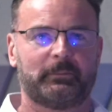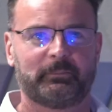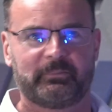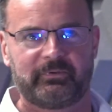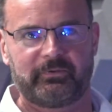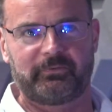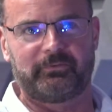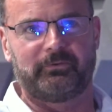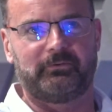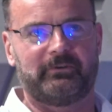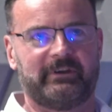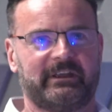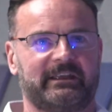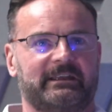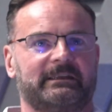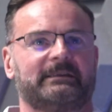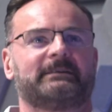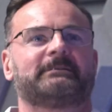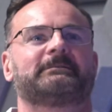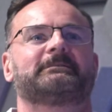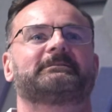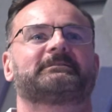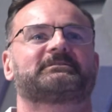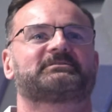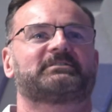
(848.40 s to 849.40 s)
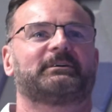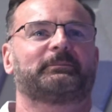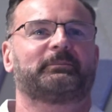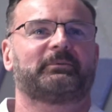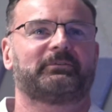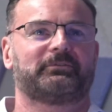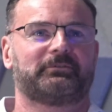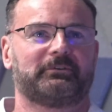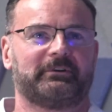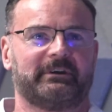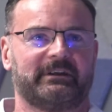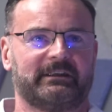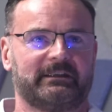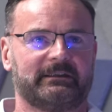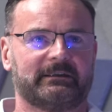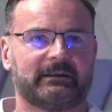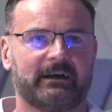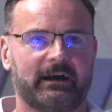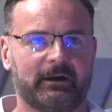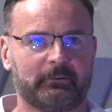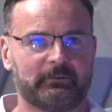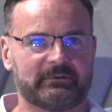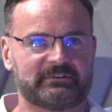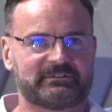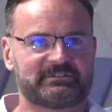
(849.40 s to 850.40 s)
three.
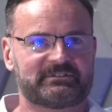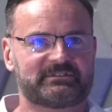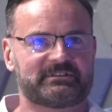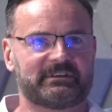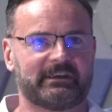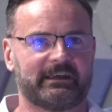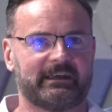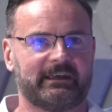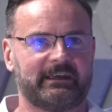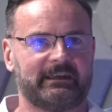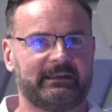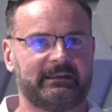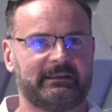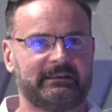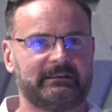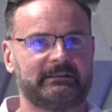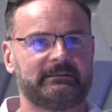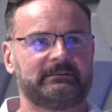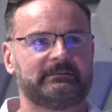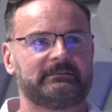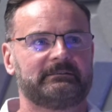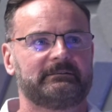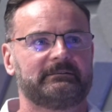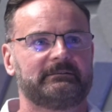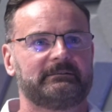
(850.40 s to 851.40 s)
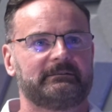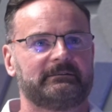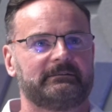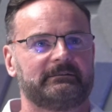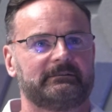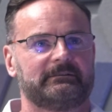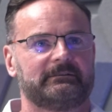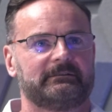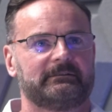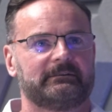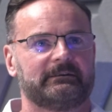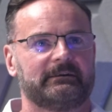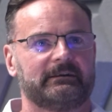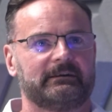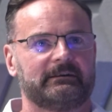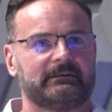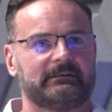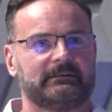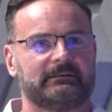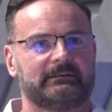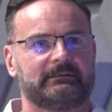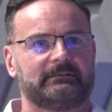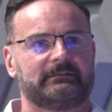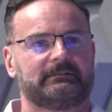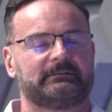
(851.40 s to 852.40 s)
I would say
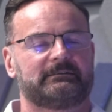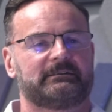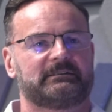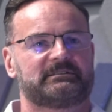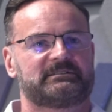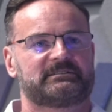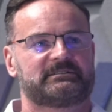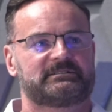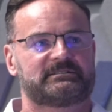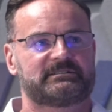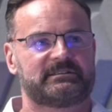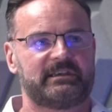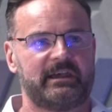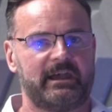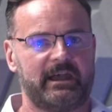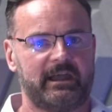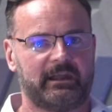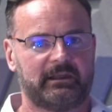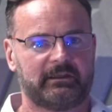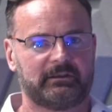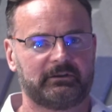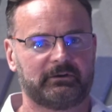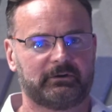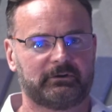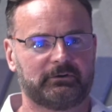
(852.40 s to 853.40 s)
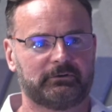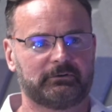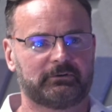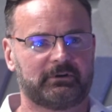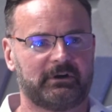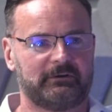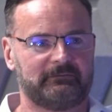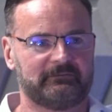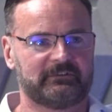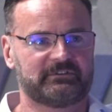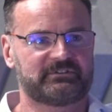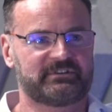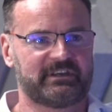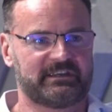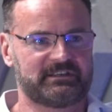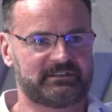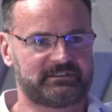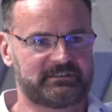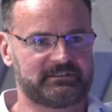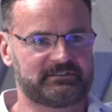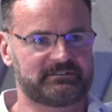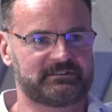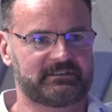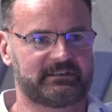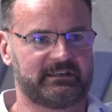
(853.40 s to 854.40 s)
the technical
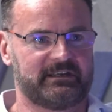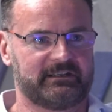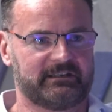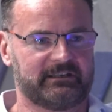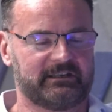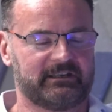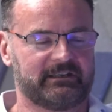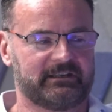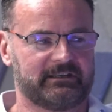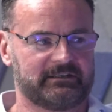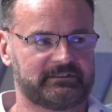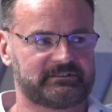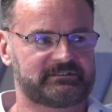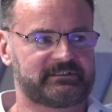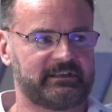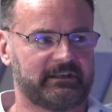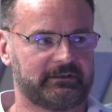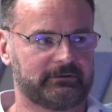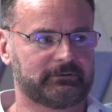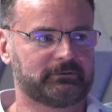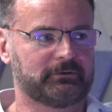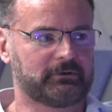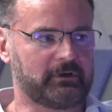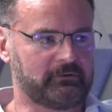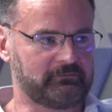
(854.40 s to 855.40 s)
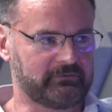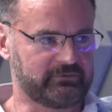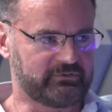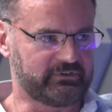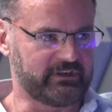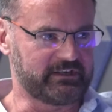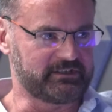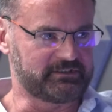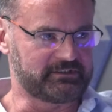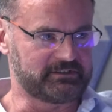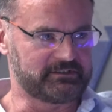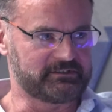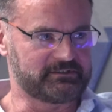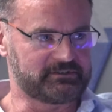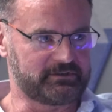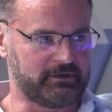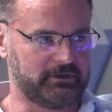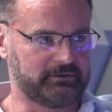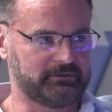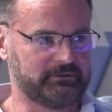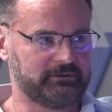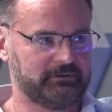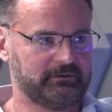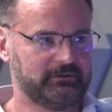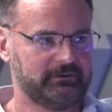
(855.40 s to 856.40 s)
conversations, again, getting these technical conversations
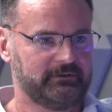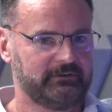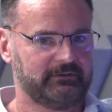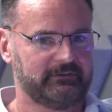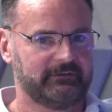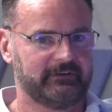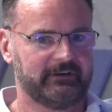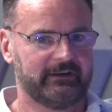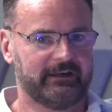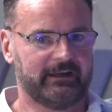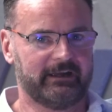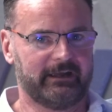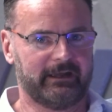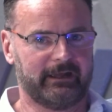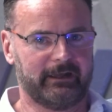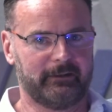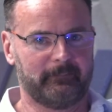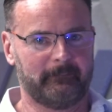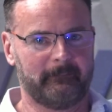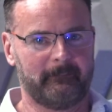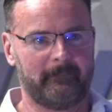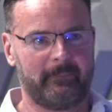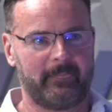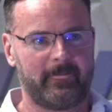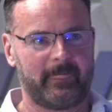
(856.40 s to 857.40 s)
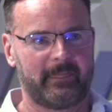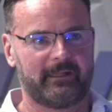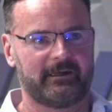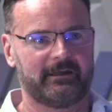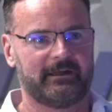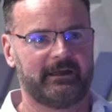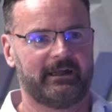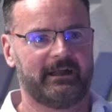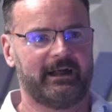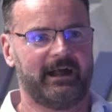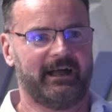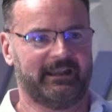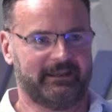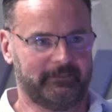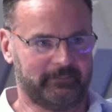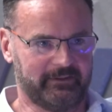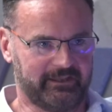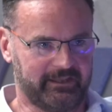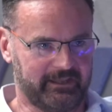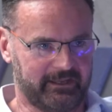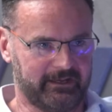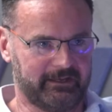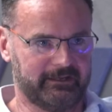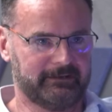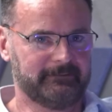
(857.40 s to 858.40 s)
on at the
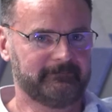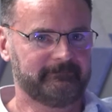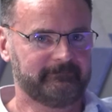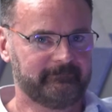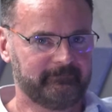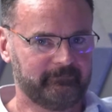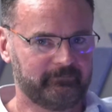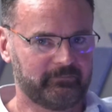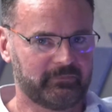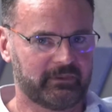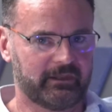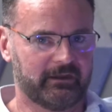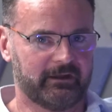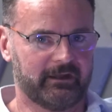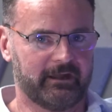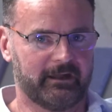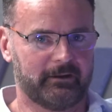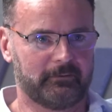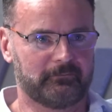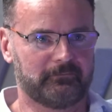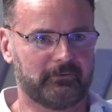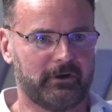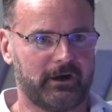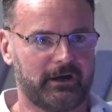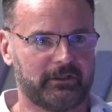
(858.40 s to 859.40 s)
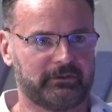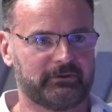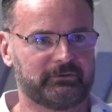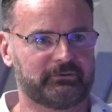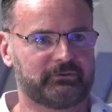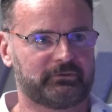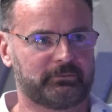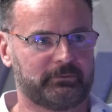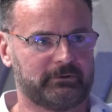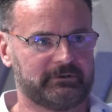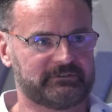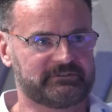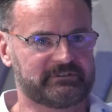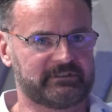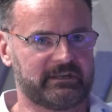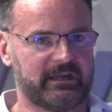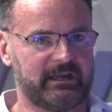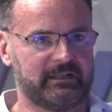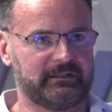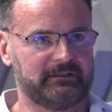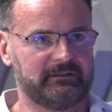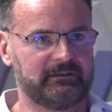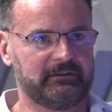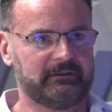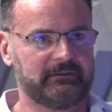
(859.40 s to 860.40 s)
beginning rather than towards the
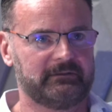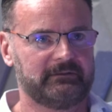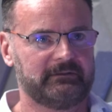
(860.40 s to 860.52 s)
end.